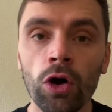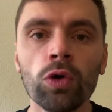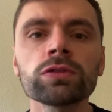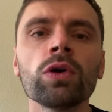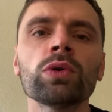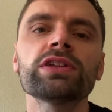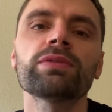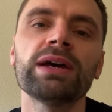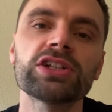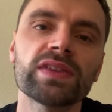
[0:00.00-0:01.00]
Also, I wanted
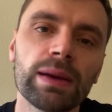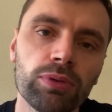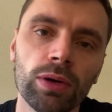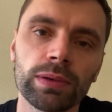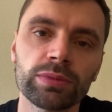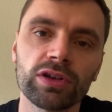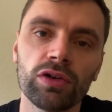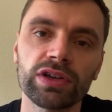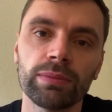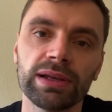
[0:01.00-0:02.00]
to mention their
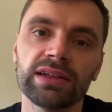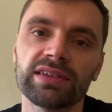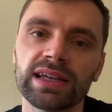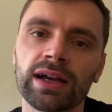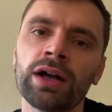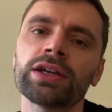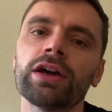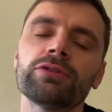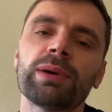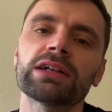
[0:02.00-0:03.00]
problem-solving ability. It kind of
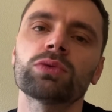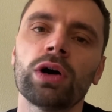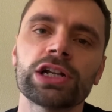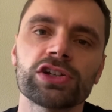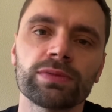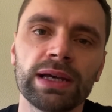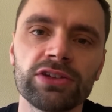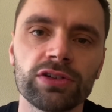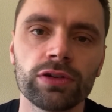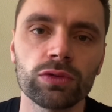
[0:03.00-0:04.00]
goes back to what I just
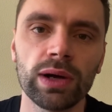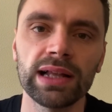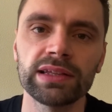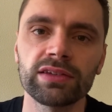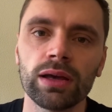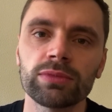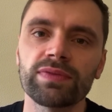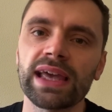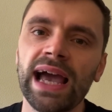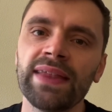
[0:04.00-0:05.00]
mentioned as well, in terms of
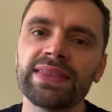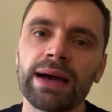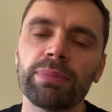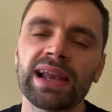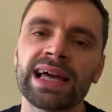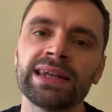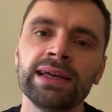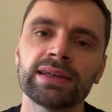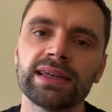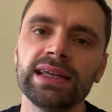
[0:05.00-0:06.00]
they had that plan.
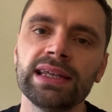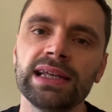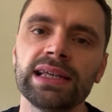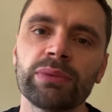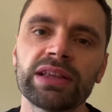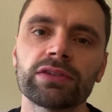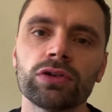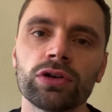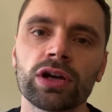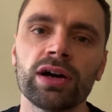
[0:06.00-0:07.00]
Kian Healy went to
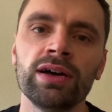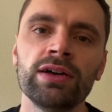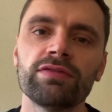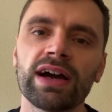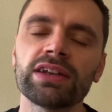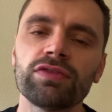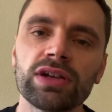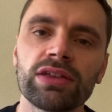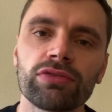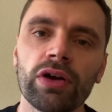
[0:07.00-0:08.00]
hooker, Van der
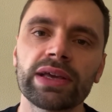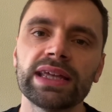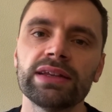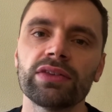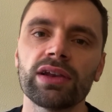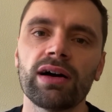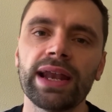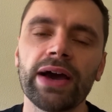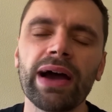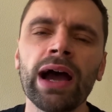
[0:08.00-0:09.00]
Fleer throwing in at the line-out.